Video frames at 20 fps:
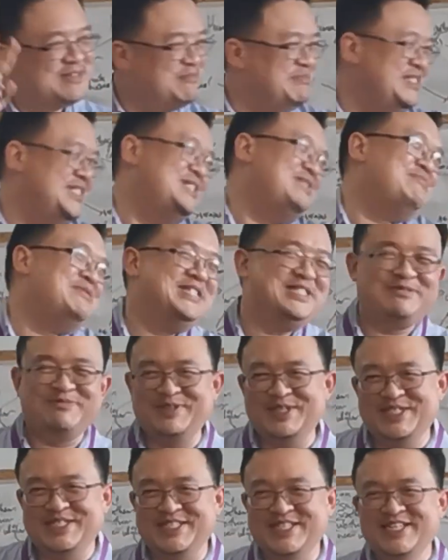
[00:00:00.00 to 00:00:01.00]

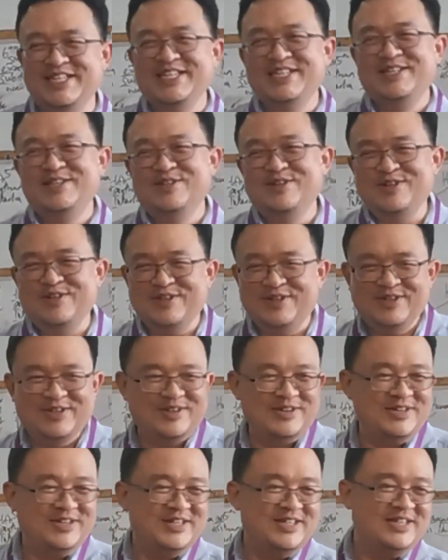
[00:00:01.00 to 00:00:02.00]
Please.
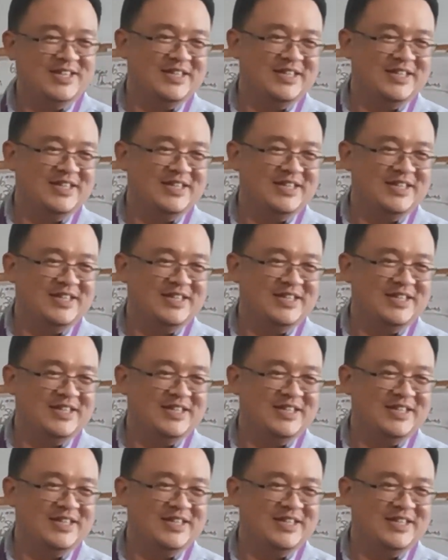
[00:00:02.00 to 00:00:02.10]
No.